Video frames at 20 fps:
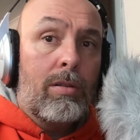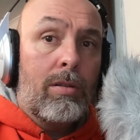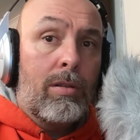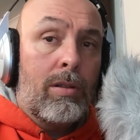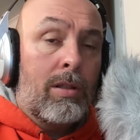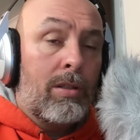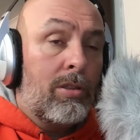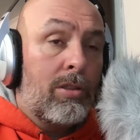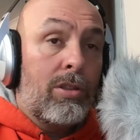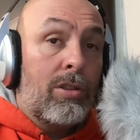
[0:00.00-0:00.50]

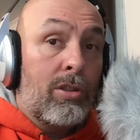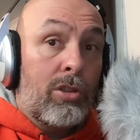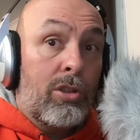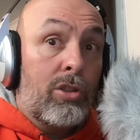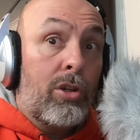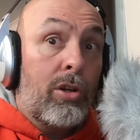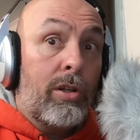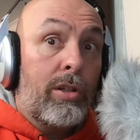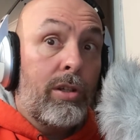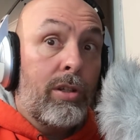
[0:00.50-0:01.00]
this to
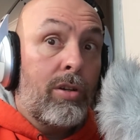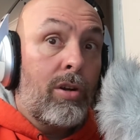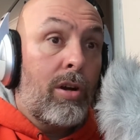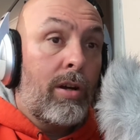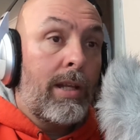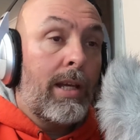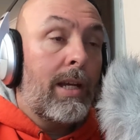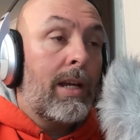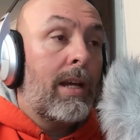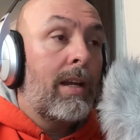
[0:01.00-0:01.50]
start your
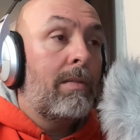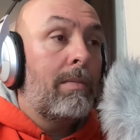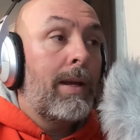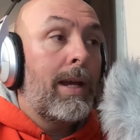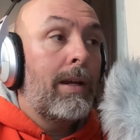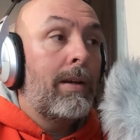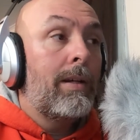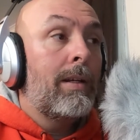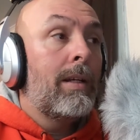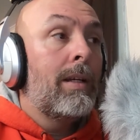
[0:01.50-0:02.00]
car, that kind of
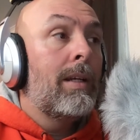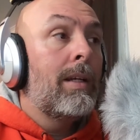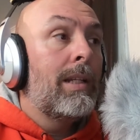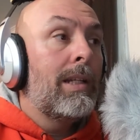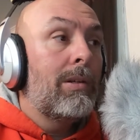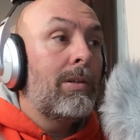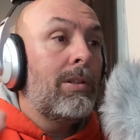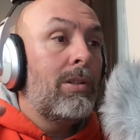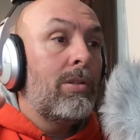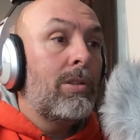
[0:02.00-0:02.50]
battery.
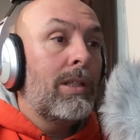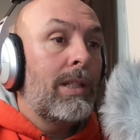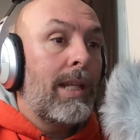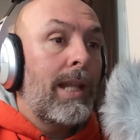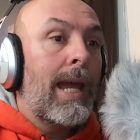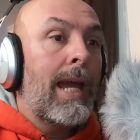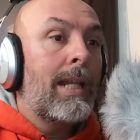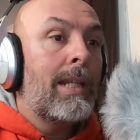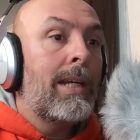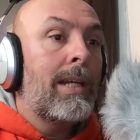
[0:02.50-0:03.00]
They're using
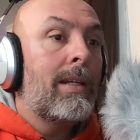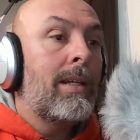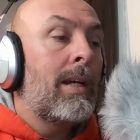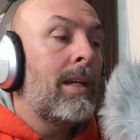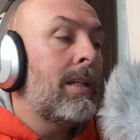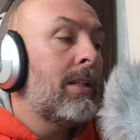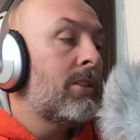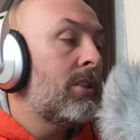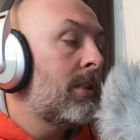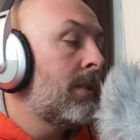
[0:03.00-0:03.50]
that
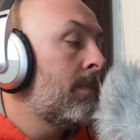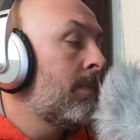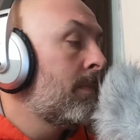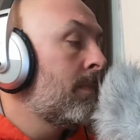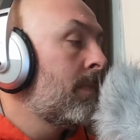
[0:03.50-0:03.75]
technology.